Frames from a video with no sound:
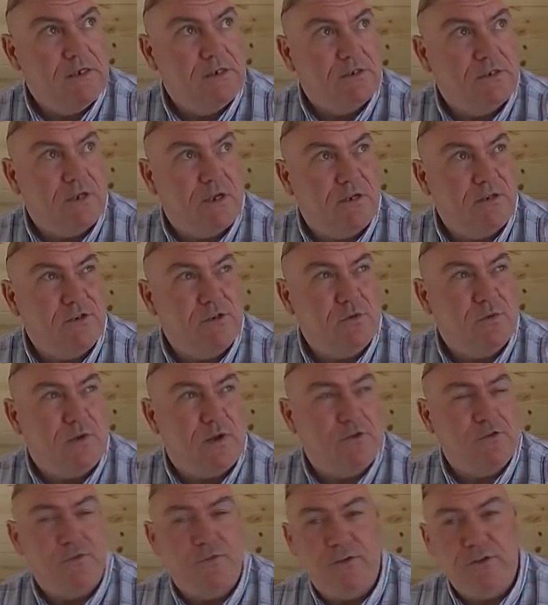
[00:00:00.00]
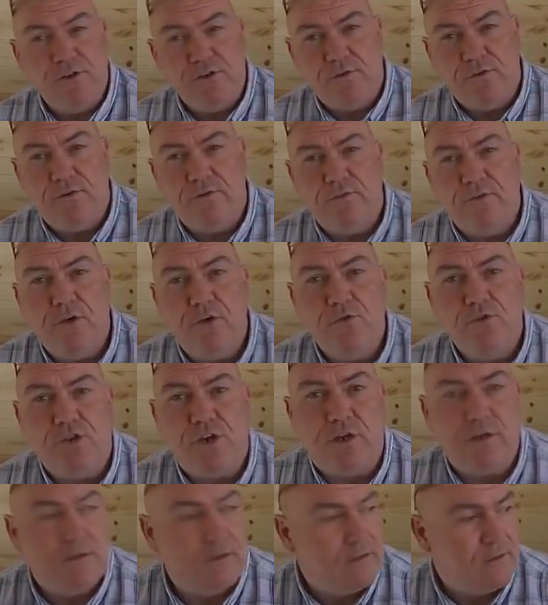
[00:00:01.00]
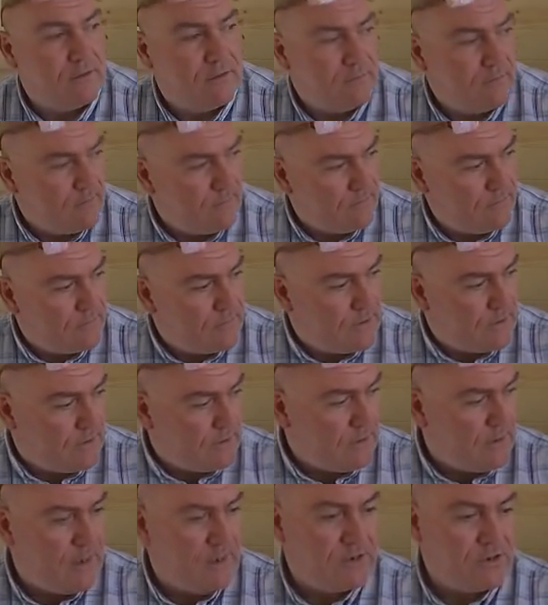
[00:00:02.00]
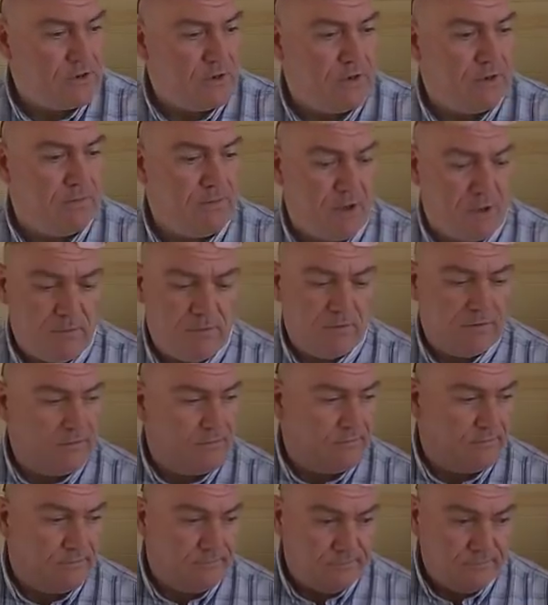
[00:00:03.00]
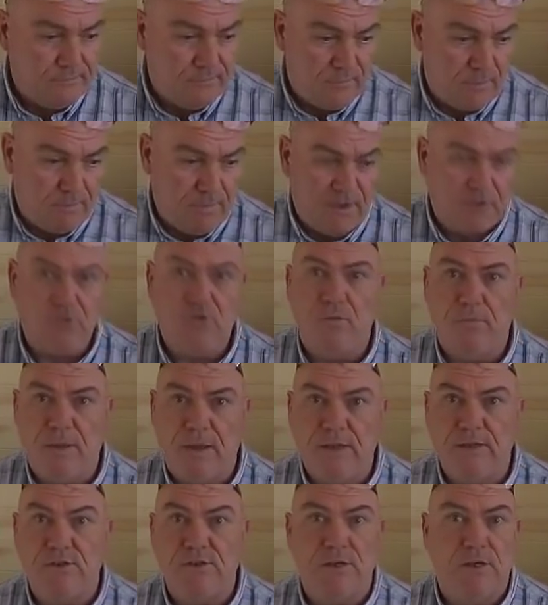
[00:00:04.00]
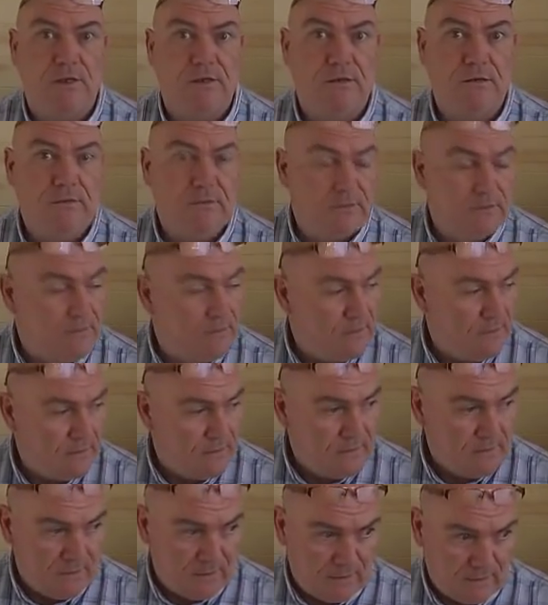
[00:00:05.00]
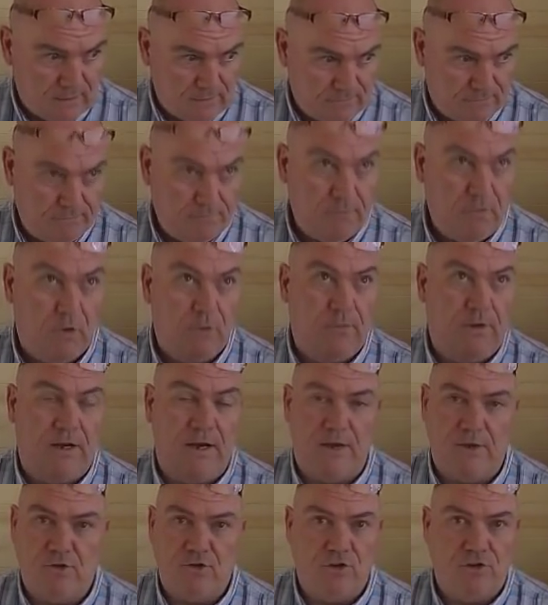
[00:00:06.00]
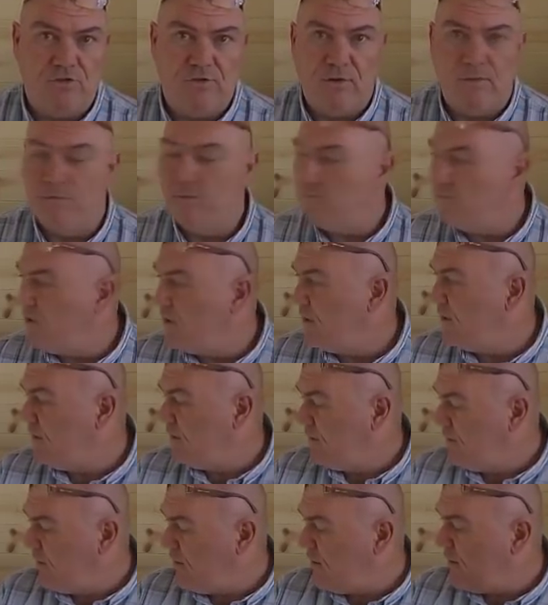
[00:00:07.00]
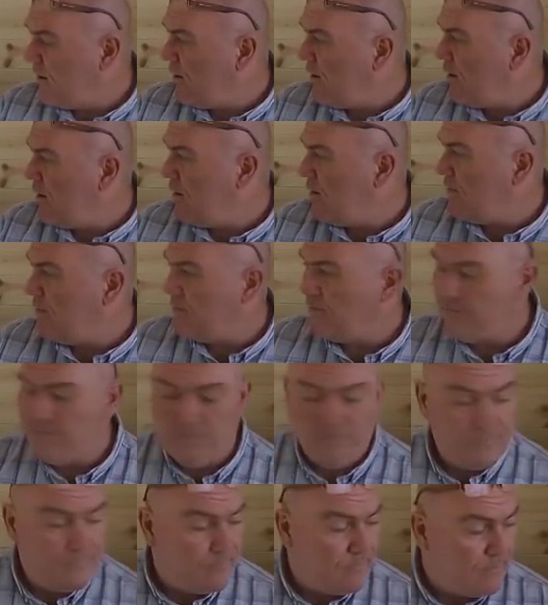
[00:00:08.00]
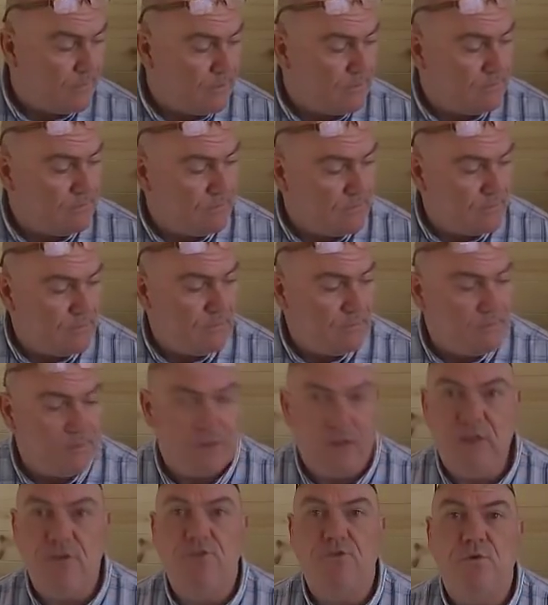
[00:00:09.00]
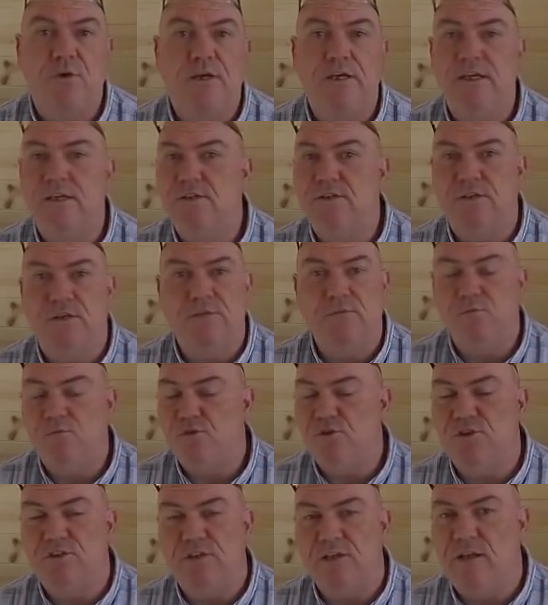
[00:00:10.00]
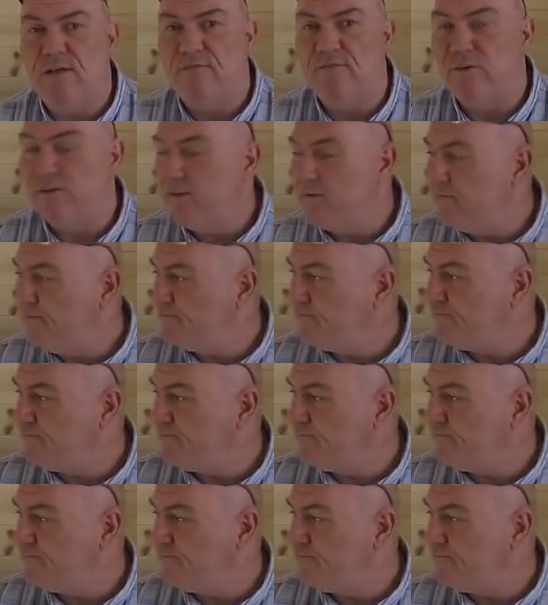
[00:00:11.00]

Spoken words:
So there's all those things for the future. But yeah, so at the moment, my battery bank's in, all my electrics are up and running, my diesel heater's in, which is lovely.